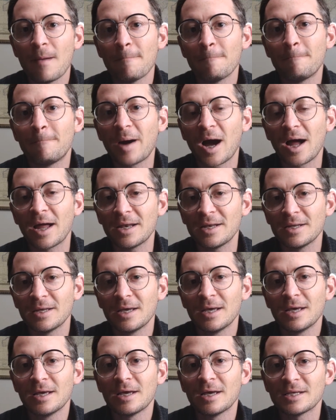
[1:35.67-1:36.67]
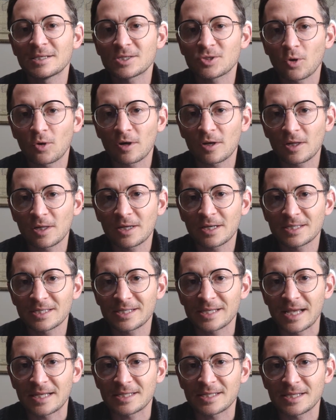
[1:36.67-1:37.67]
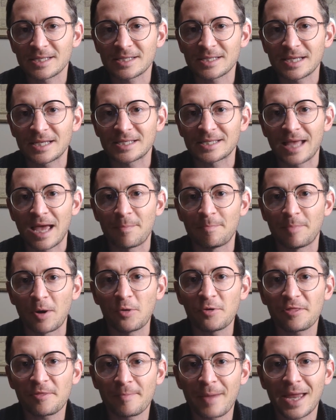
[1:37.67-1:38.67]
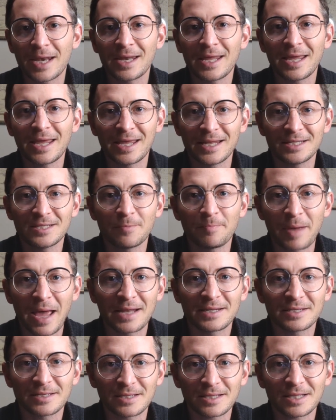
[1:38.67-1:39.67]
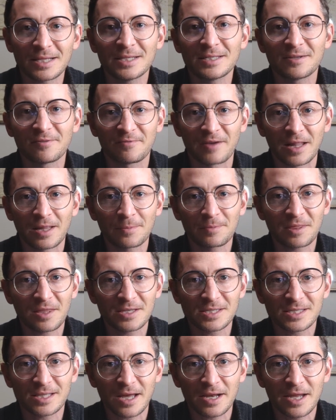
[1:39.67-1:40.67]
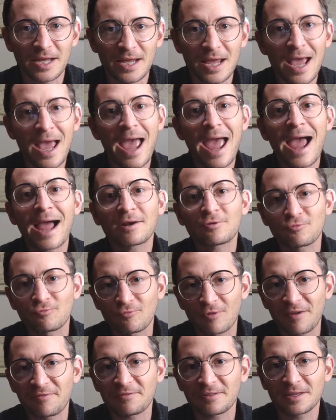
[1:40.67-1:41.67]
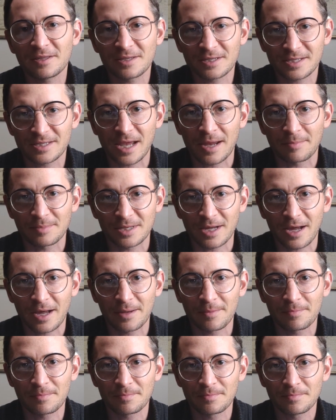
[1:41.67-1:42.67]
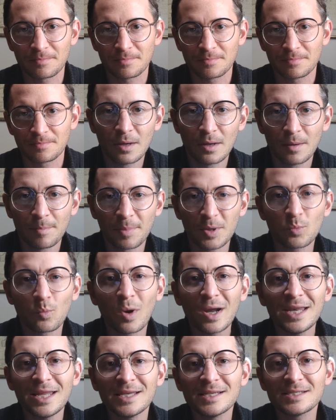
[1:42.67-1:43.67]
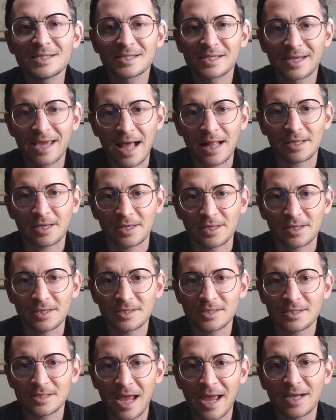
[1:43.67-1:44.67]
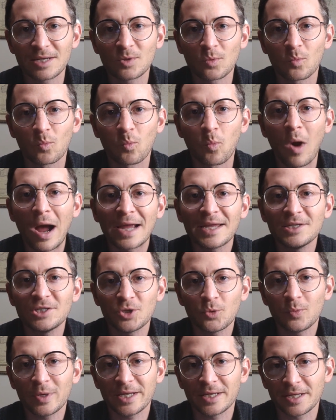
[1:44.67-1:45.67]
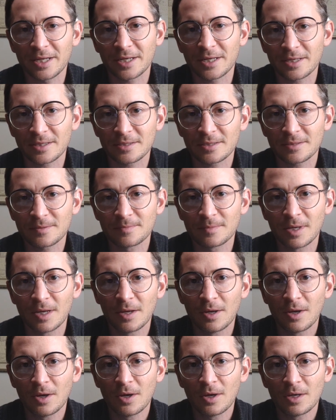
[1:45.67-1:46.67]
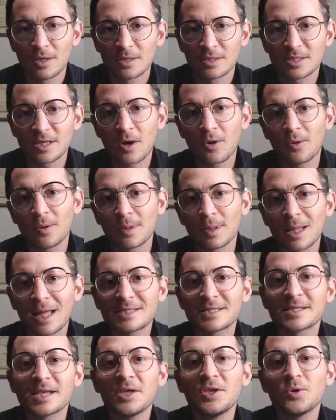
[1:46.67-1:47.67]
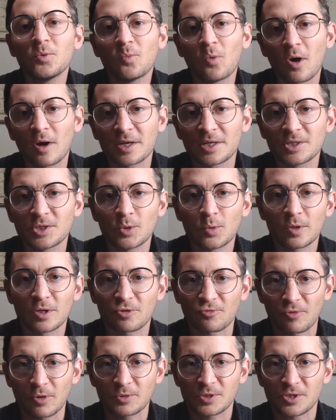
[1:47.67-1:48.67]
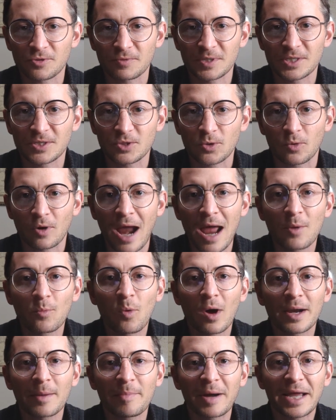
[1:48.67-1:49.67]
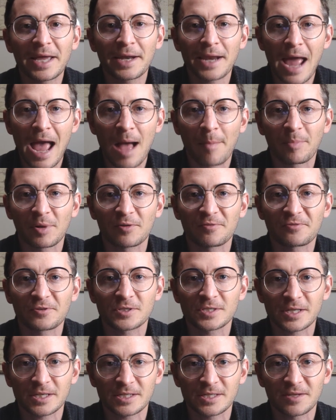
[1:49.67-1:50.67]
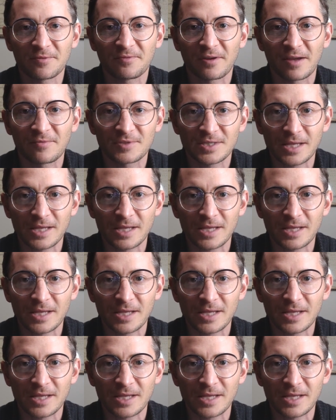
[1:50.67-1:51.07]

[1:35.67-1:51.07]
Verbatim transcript: but historical consensus is that both men independently developed the study at roughly the same time. But what is calculus, and why do we need it? So let's say you walk into a grocery store and want to buy an apple for sixty-five